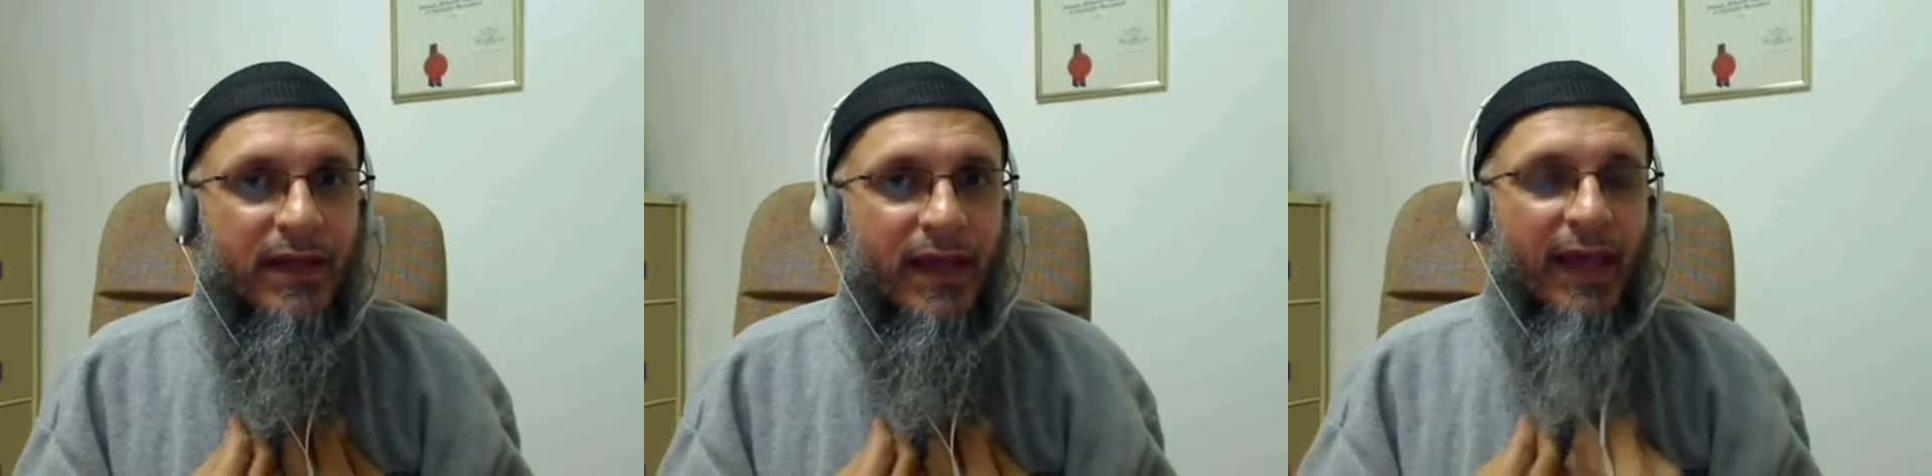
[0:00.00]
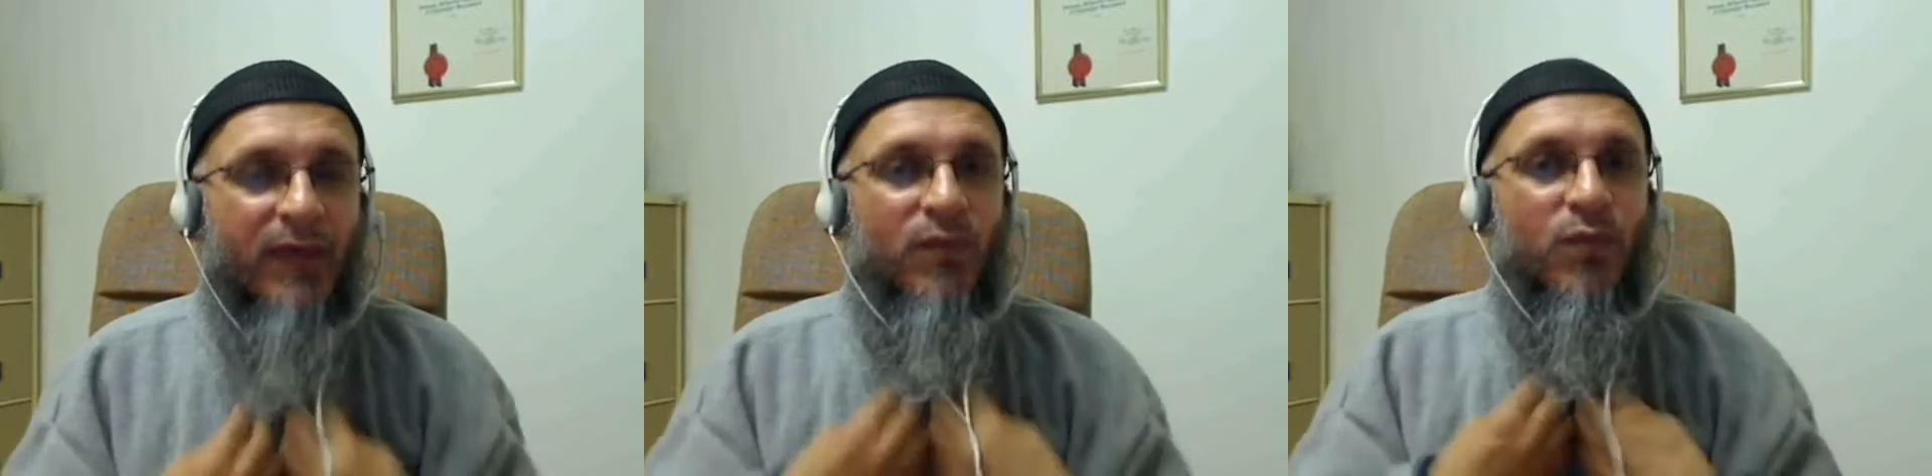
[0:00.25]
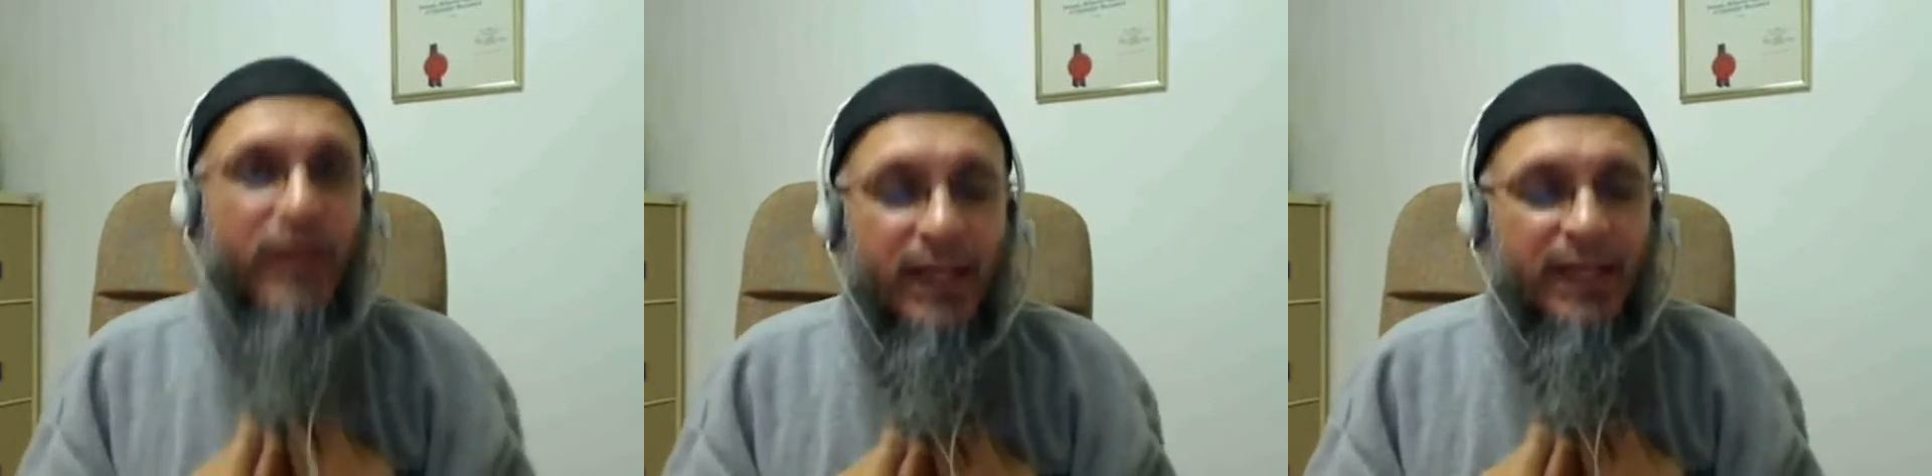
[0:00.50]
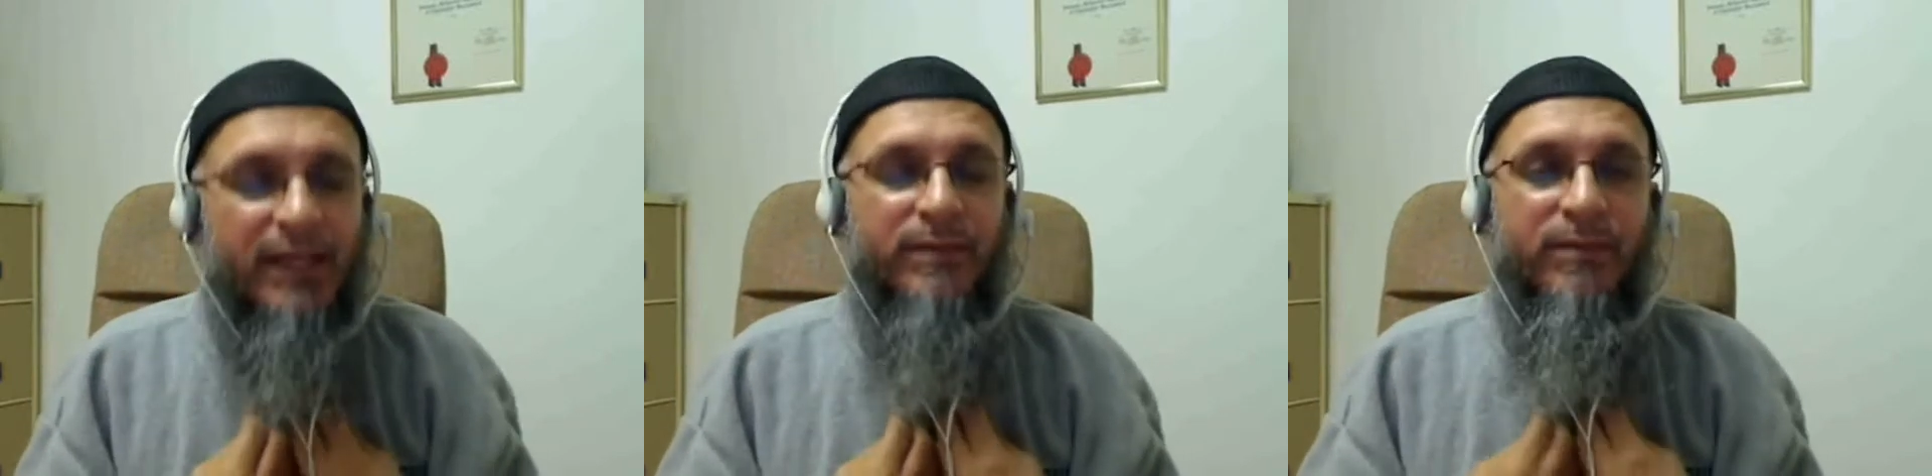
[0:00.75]
and
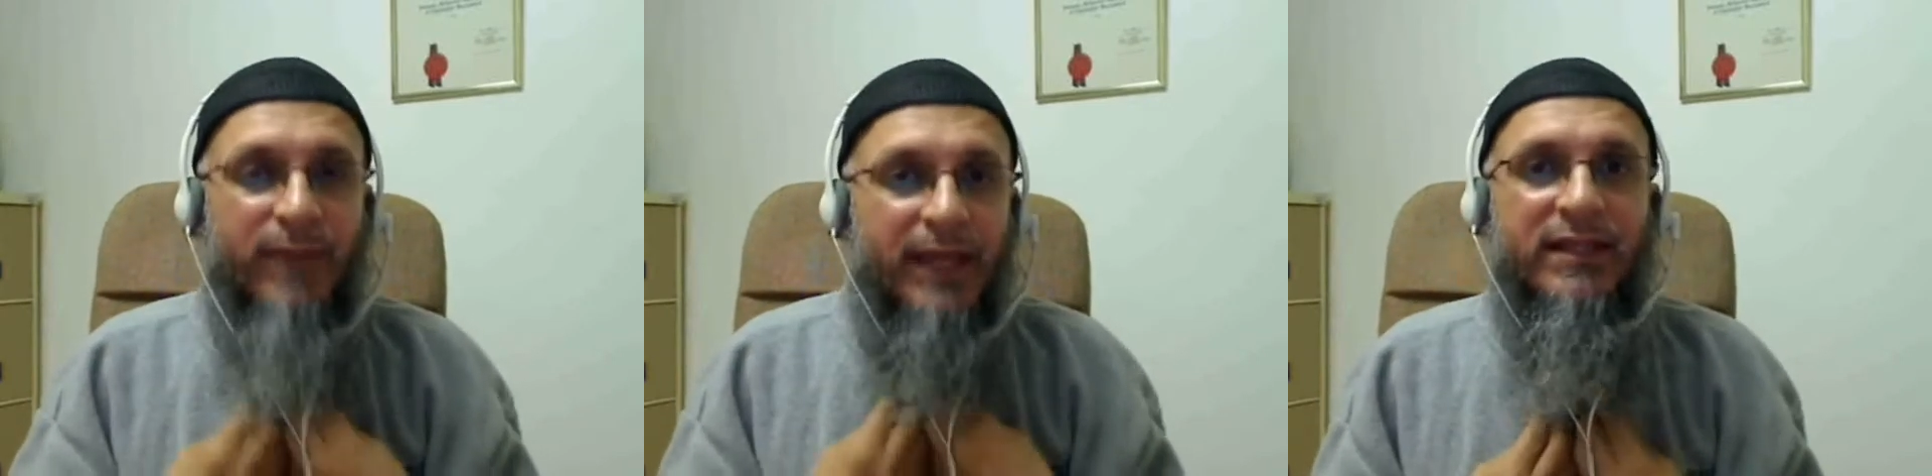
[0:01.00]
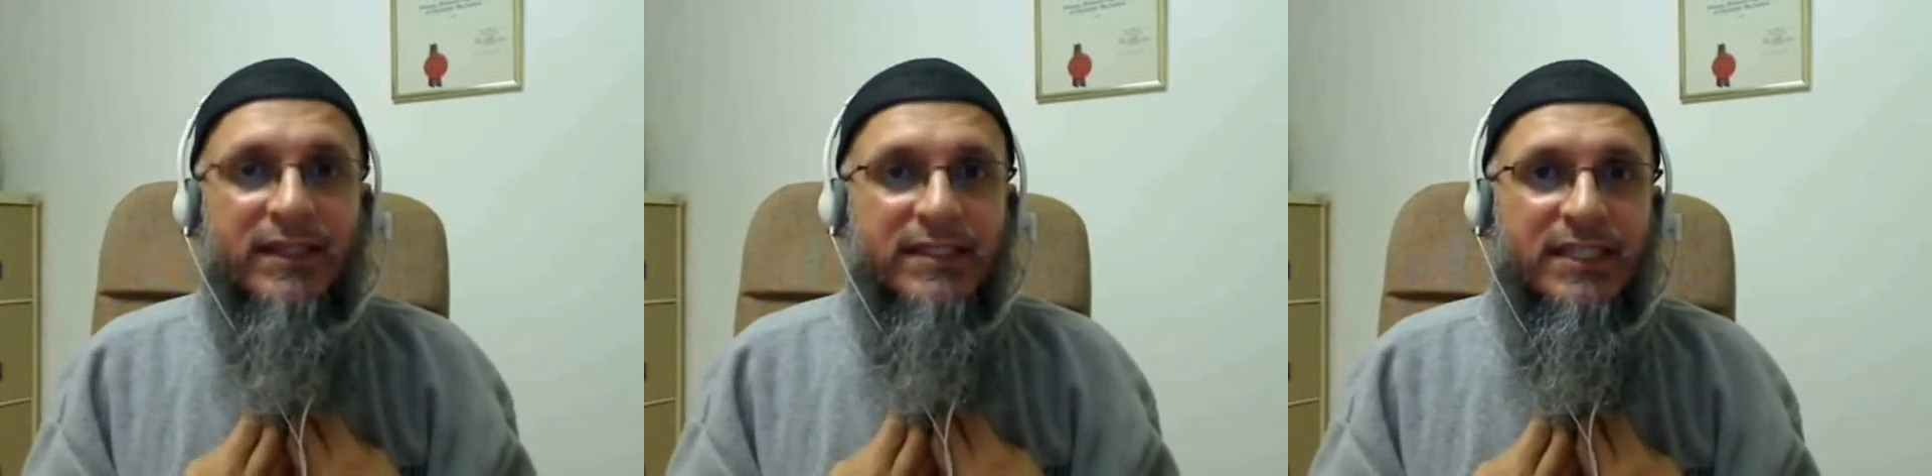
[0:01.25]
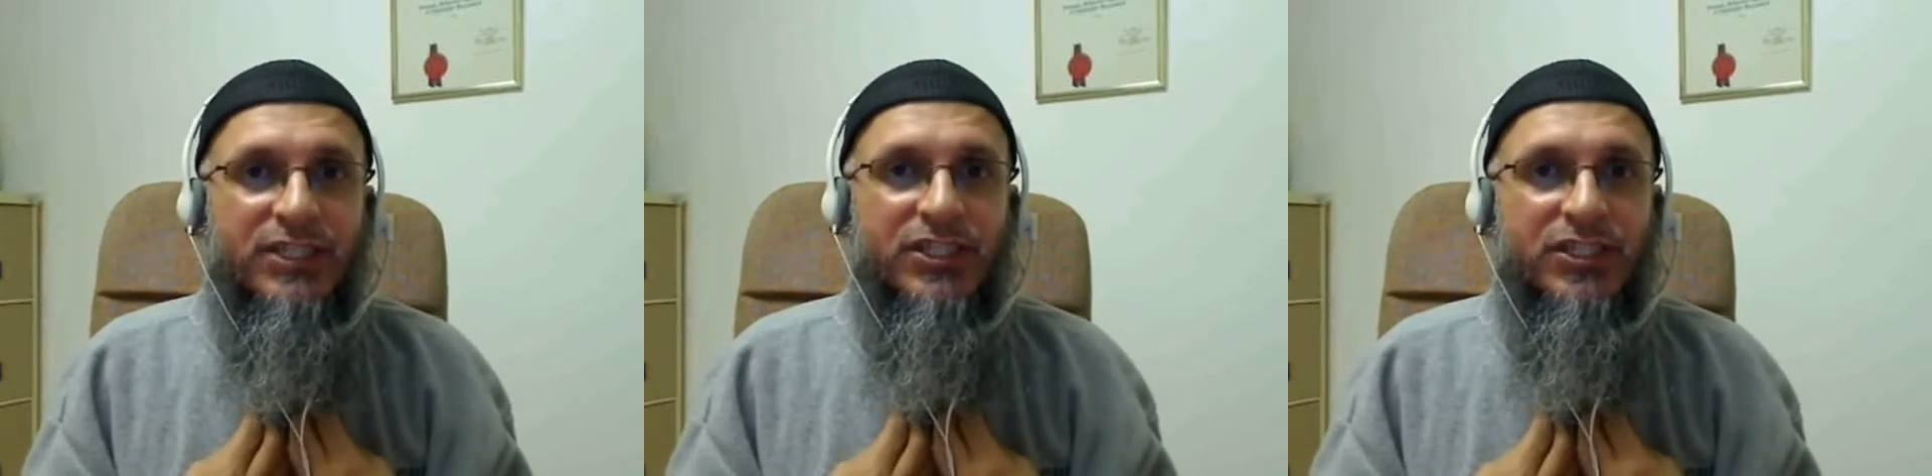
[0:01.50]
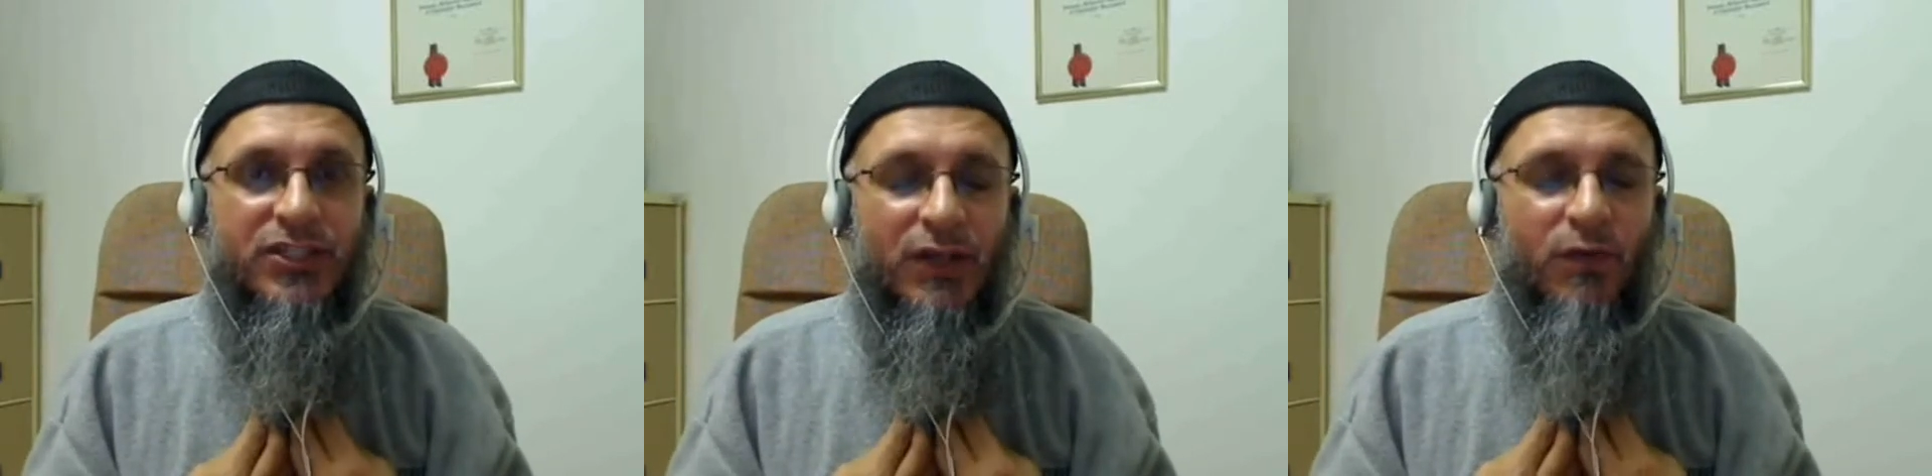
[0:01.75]
we make the
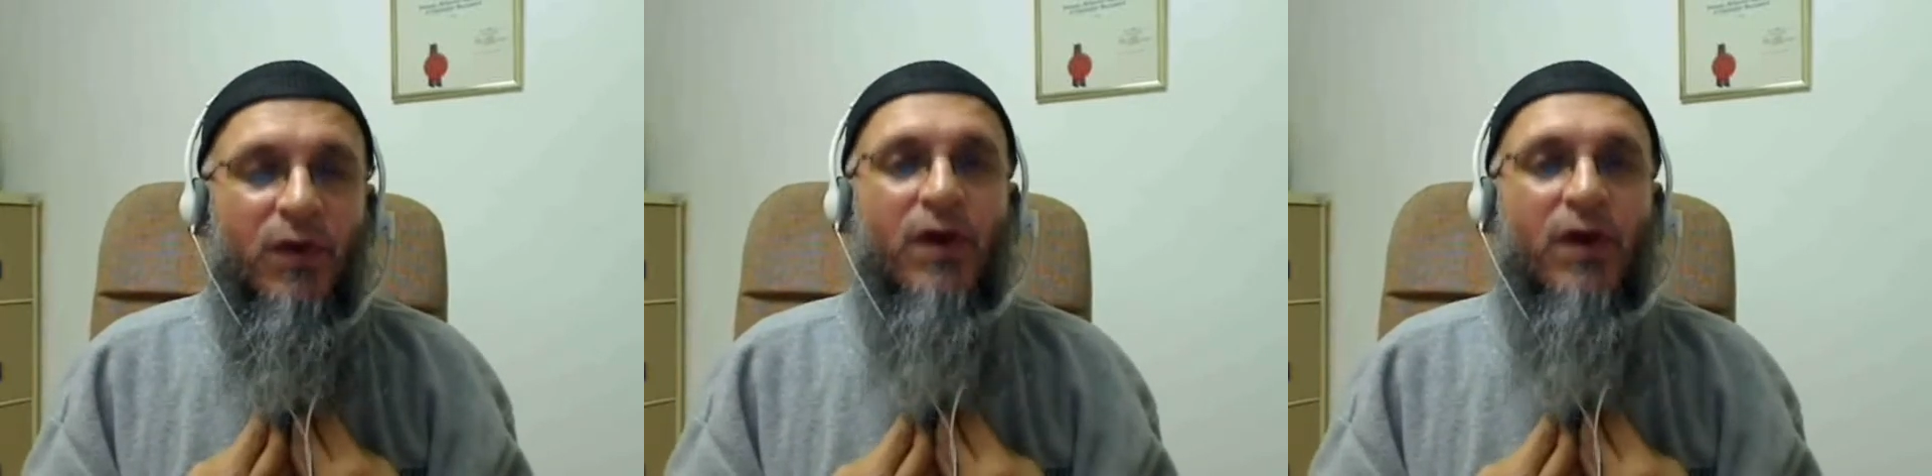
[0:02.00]
decisions of